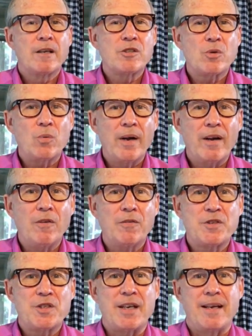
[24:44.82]
12
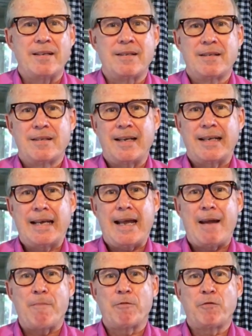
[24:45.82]
sons that
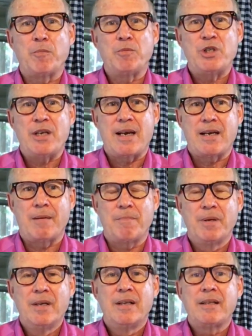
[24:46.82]
came from Jacob,
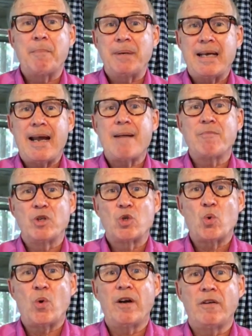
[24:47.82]
that became the
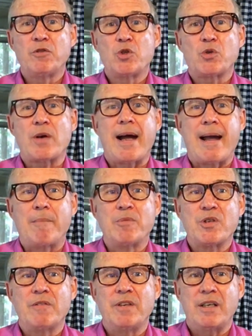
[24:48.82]
12
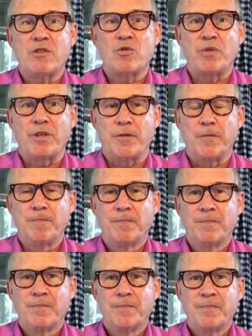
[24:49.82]
tribes of Israel.
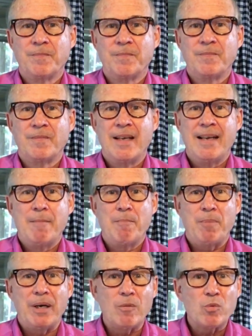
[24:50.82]

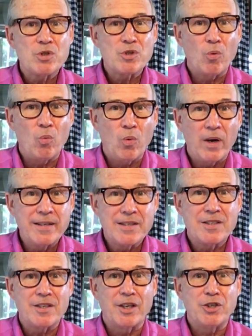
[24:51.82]
But it was the one
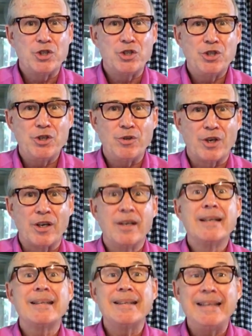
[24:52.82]
son, Judah,
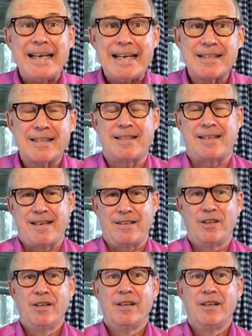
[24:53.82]
Leah's son,